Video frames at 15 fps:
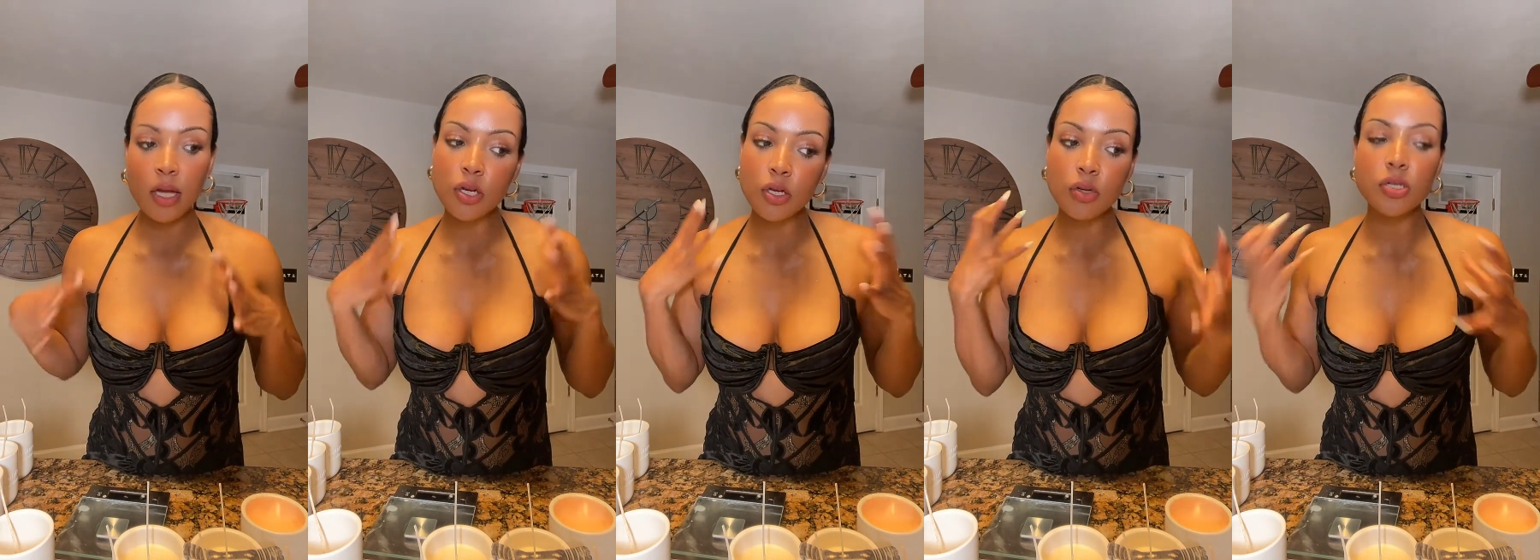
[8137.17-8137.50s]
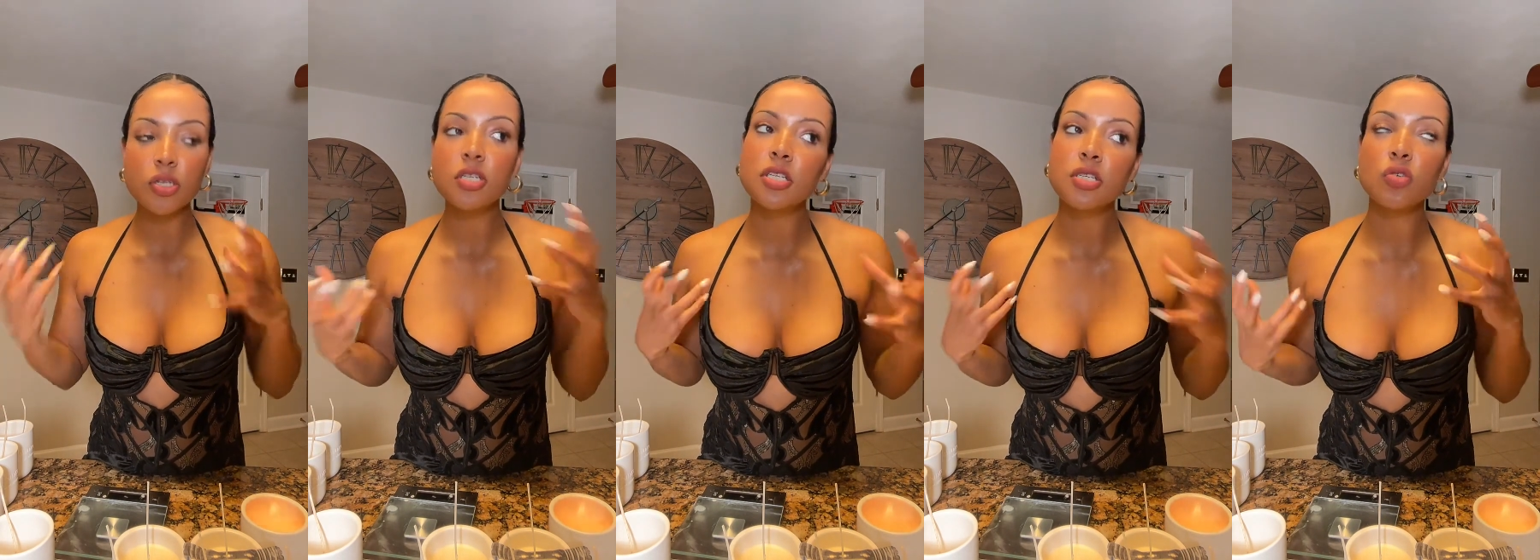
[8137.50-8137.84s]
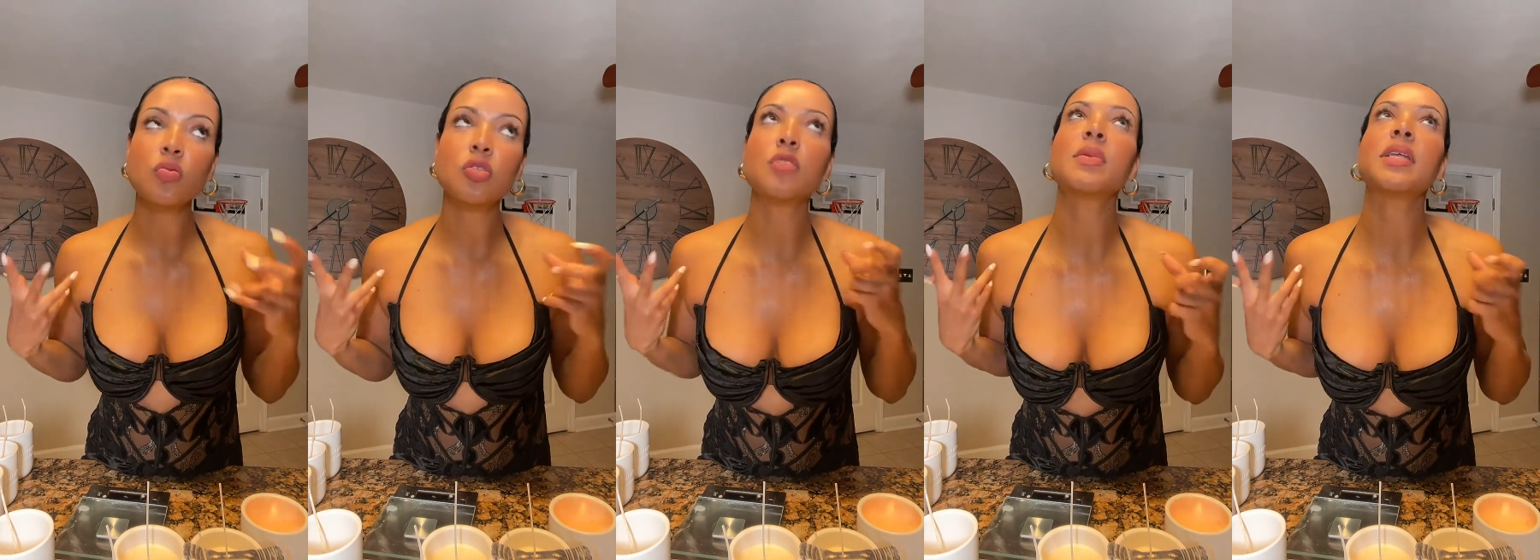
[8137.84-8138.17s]
you could just
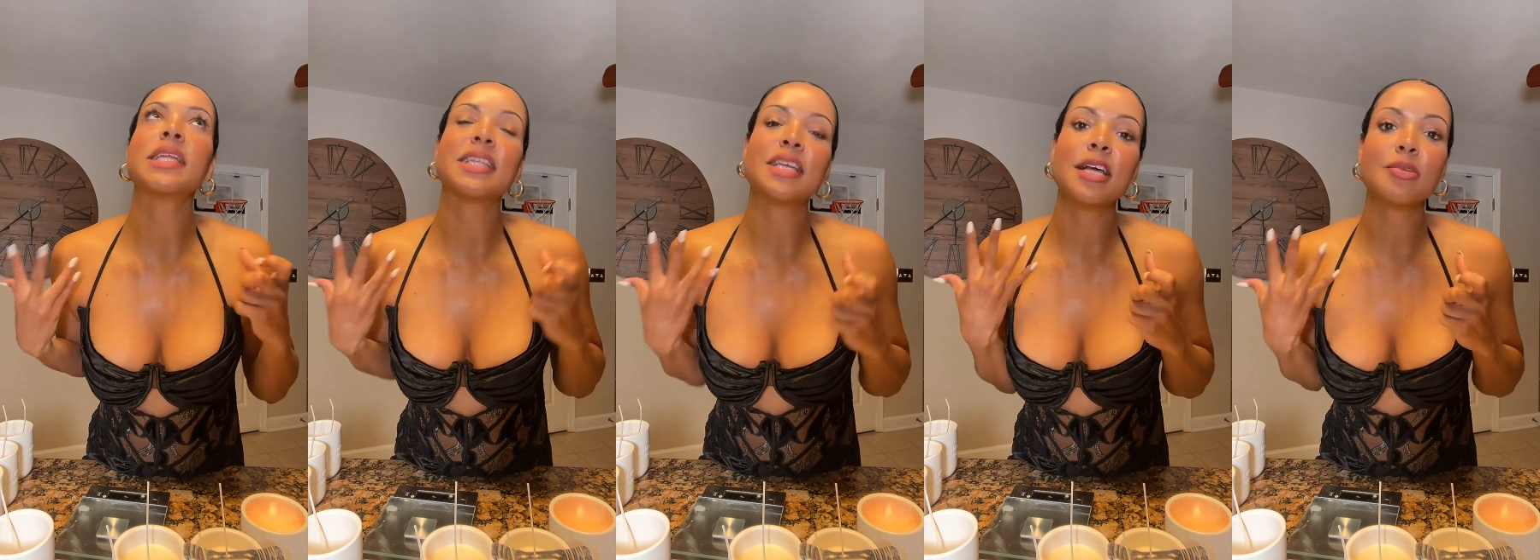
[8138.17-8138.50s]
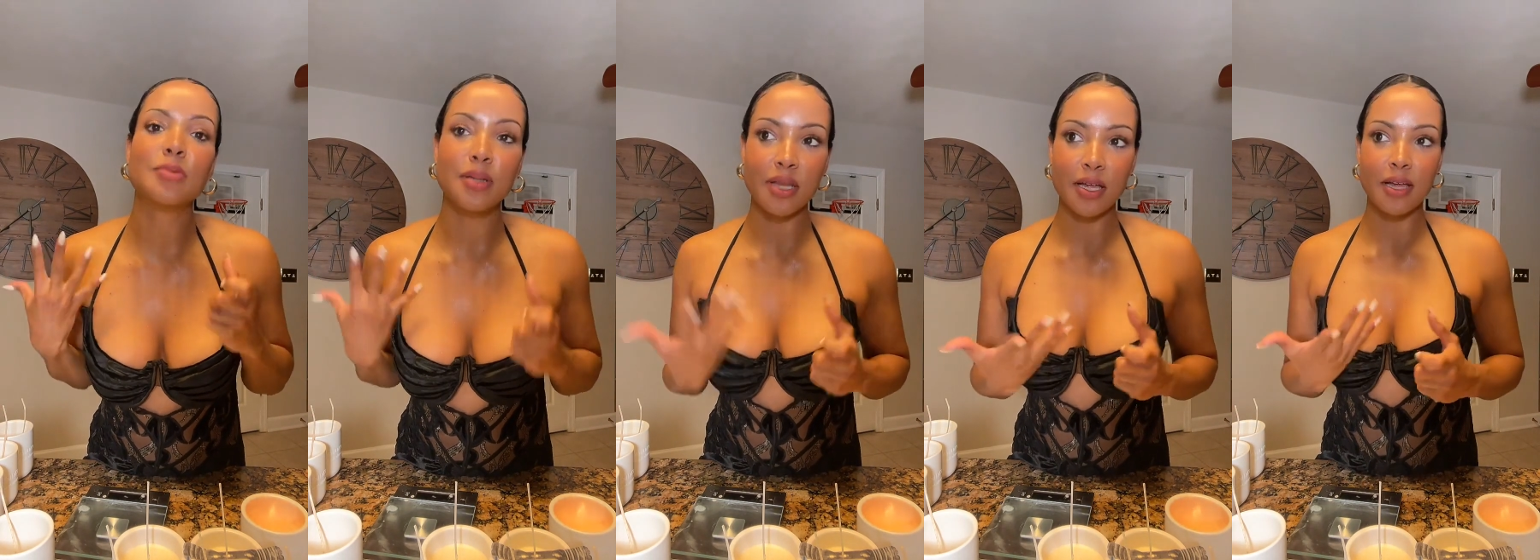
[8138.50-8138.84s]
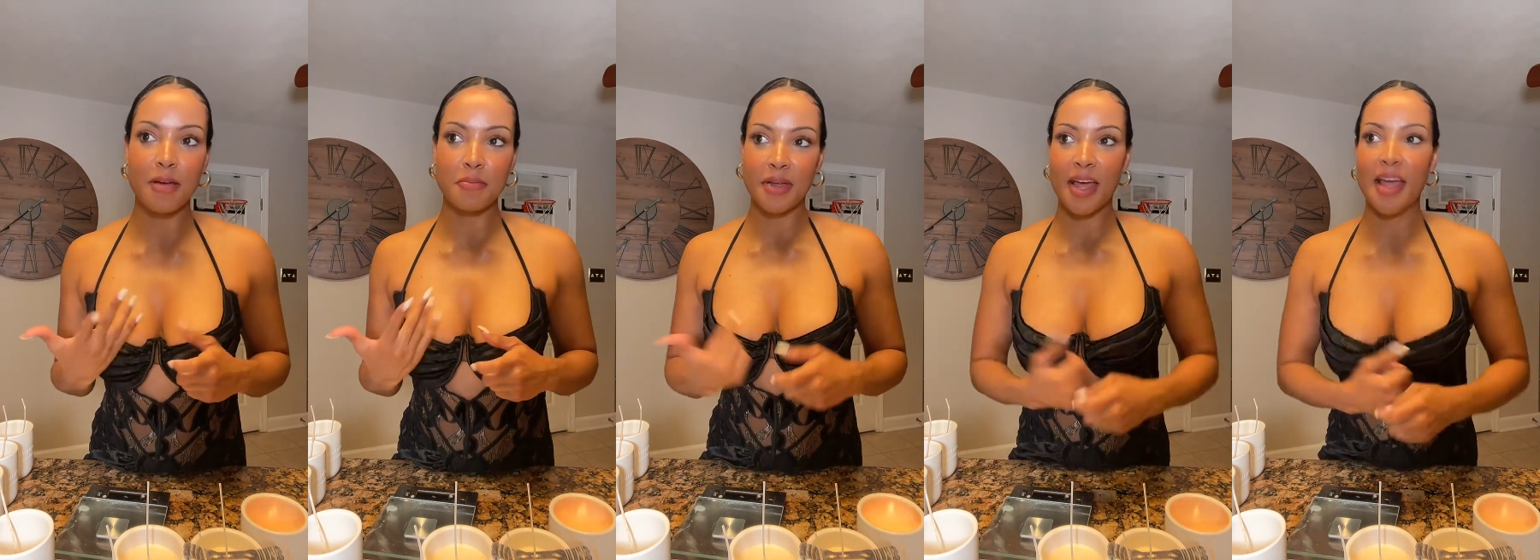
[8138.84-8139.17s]
do so many things with
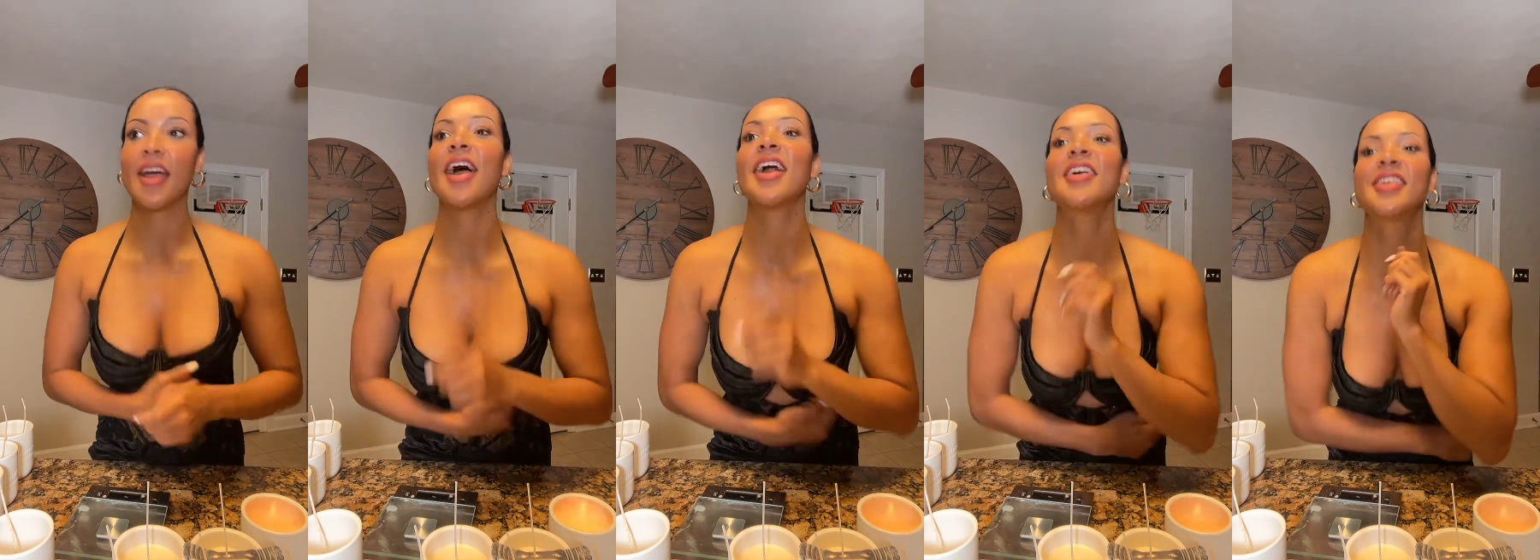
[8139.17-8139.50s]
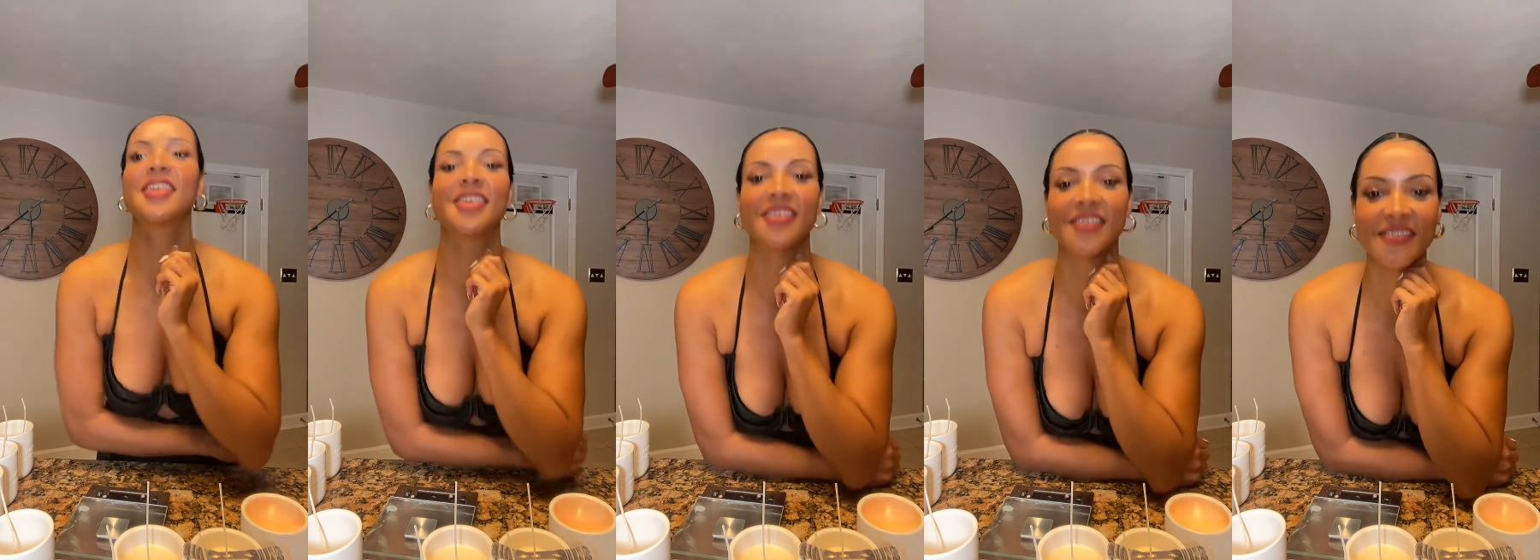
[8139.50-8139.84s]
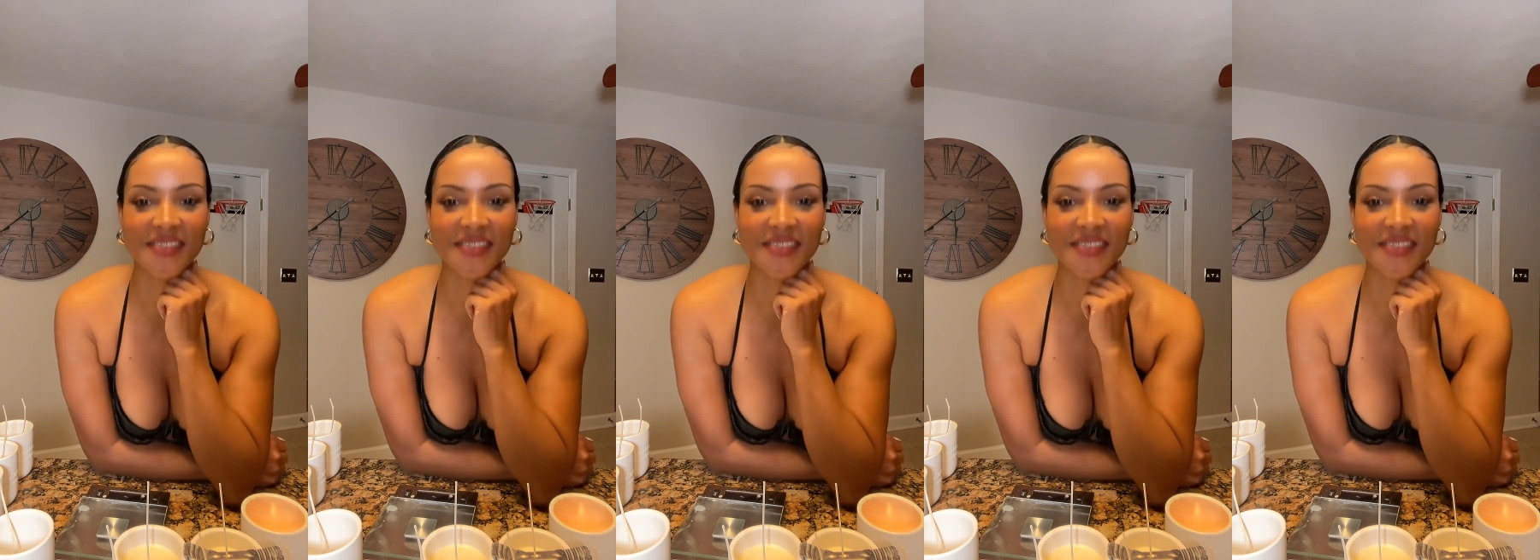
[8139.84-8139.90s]
them. Like, I don't know.